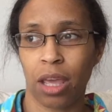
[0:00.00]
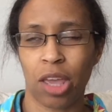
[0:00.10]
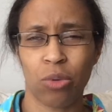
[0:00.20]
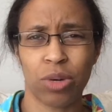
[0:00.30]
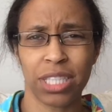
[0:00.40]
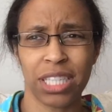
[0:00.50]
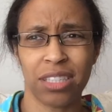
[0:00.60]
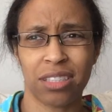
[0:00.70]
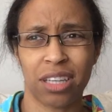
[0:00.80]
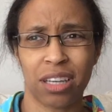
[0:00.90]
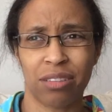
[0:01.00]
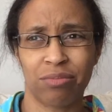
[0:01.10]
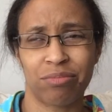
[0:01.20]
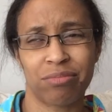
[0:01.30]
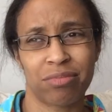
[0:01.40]
it wasn't,
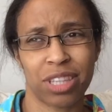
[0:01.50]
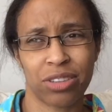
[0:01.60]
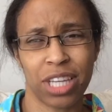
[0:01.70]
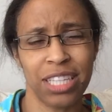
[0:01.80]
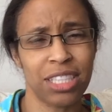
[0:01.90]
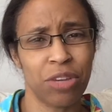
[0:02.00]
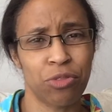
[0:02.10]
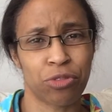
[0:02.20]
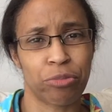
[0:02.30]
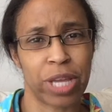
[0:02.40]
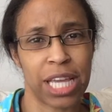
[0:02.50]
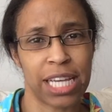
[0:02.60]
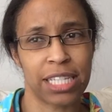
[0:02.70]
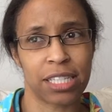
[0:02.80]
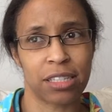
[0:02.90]
Thanksgiving for me
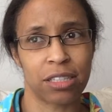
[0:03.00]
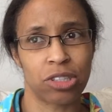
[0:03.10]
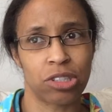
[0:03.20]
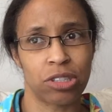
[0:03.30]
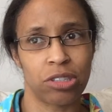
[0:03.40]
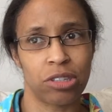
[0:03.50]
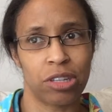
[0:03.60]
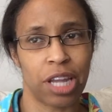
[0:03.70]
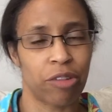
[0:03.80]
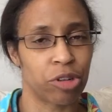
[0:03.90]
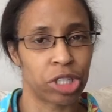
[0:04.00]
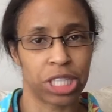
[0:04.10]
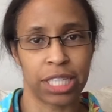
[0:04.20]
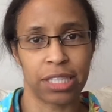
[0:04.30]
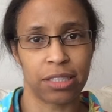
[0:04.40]
isn't never
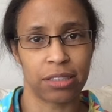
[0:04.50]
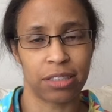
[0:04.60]
good.